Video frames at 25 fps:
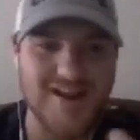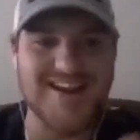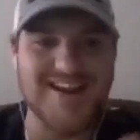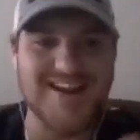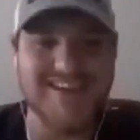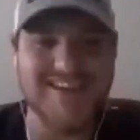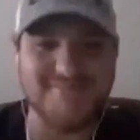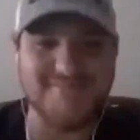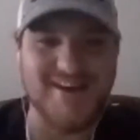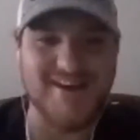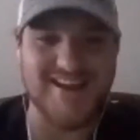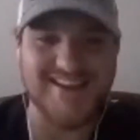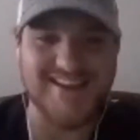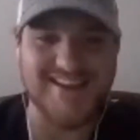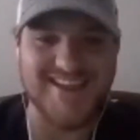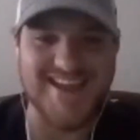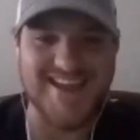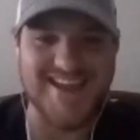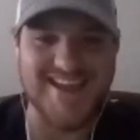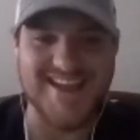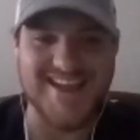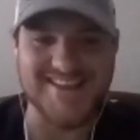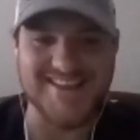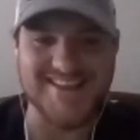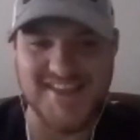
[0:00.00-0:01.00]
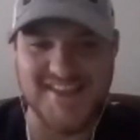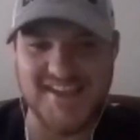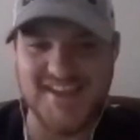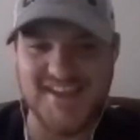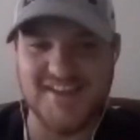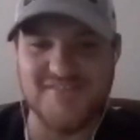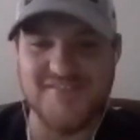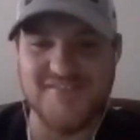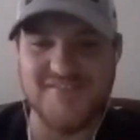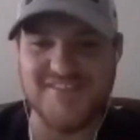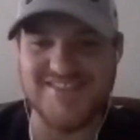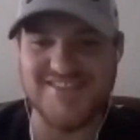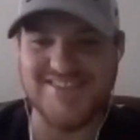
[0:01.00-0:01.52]
hockey podcast.
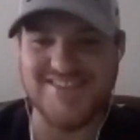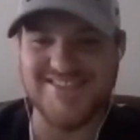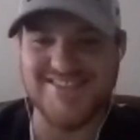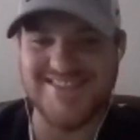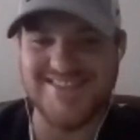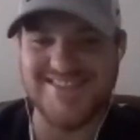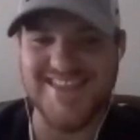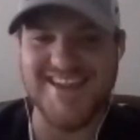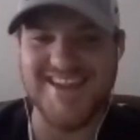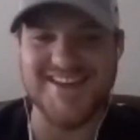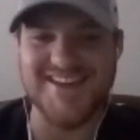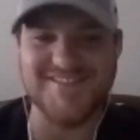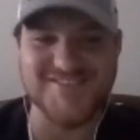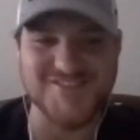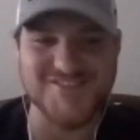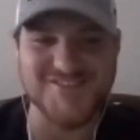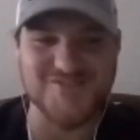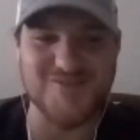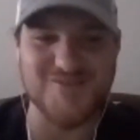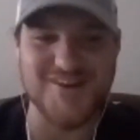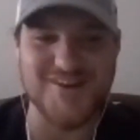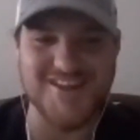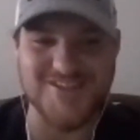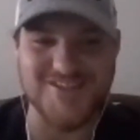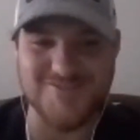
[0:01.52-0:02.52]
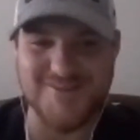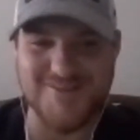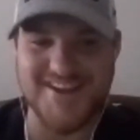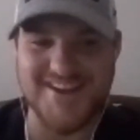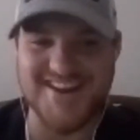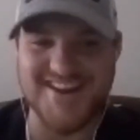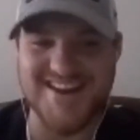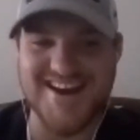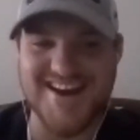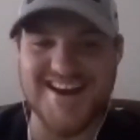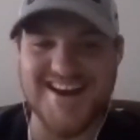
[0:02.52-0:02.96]
Think of a 23 in